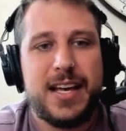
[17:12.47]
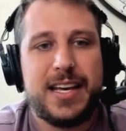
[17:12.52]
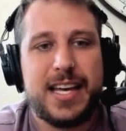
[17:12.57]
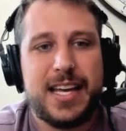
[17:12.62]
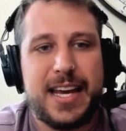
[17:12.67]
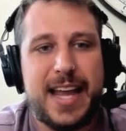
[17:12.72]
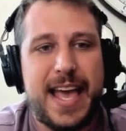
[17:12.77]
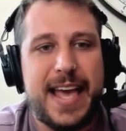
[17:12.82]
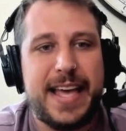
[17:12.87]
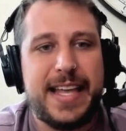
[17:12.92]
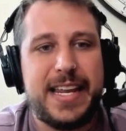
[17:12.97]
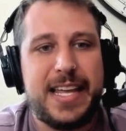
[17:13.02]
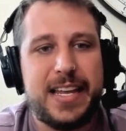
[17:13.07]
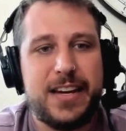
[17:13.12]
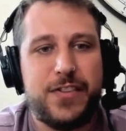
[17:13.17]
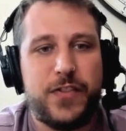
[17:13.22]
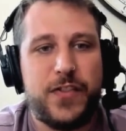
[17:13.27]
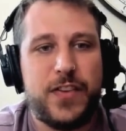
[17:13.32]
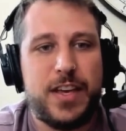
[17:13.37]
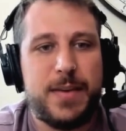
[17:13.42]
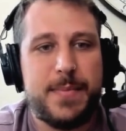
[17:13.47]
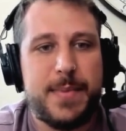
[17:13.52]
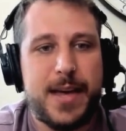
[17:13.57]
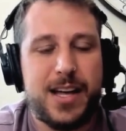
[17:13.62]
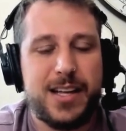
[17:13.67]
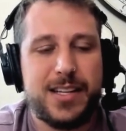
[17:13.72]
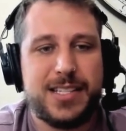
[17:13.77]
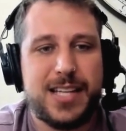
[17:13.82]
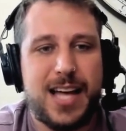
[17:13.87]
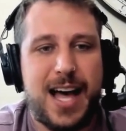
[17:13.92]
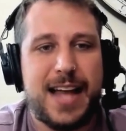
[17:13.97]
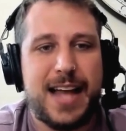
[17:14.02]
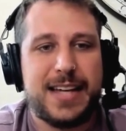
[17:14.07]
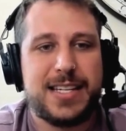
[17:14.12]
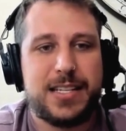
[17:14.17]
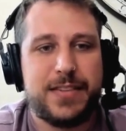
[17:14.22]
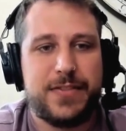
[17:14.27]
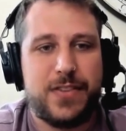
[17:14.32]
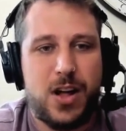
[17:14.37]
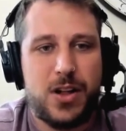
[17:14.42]
Canadian female
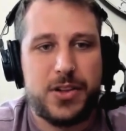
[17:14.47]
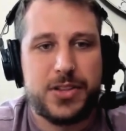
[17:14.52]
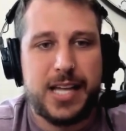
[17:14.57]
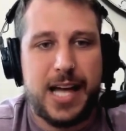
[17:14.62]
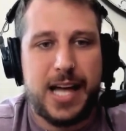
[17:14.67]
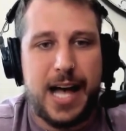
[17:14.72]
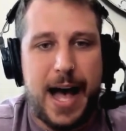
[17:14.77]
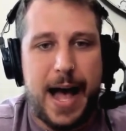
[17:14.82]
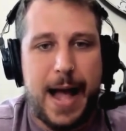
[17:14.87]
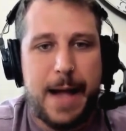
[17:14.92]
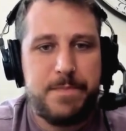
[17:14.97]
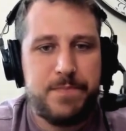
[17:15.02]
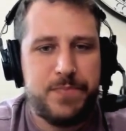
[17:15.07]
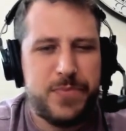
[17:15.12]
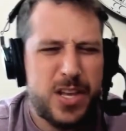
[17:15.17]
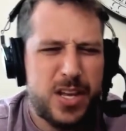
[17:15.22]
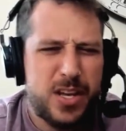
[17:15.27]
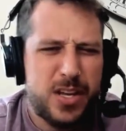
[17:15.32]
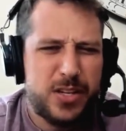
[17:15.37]
dots of all time.